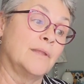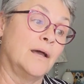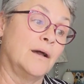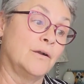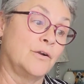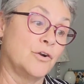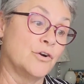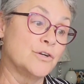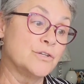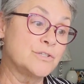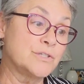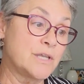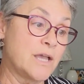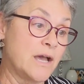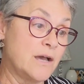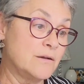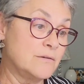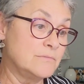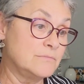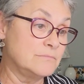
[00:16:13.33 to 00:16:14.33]
A Girl
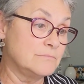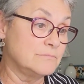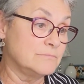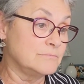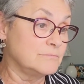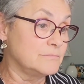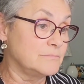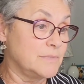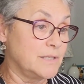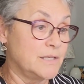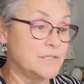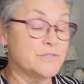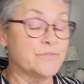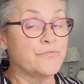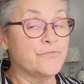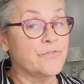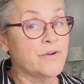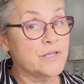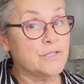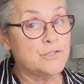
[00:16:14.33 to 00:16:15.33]
Scout is a
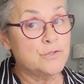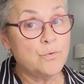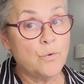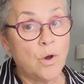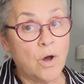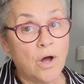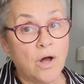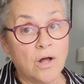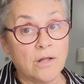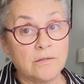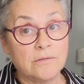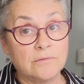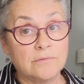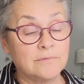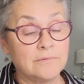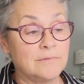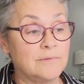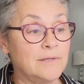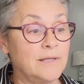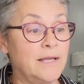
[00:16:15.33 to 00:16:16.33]
friend to all
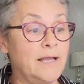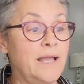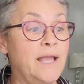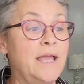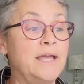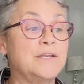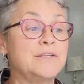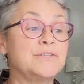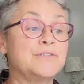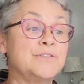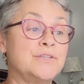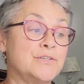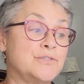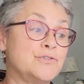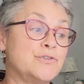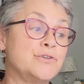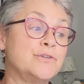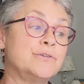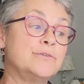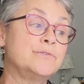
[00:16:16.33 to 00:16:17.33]
and a
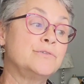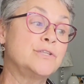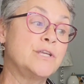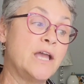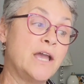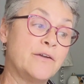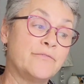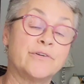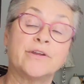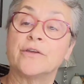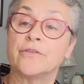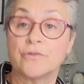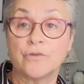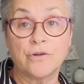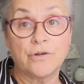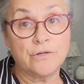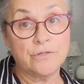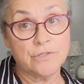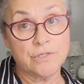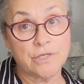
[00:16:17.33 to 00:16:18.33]
sister to every other
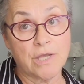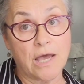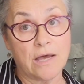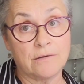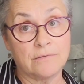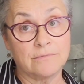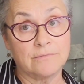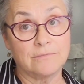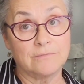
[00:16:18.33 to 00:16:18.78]
Girl Scout.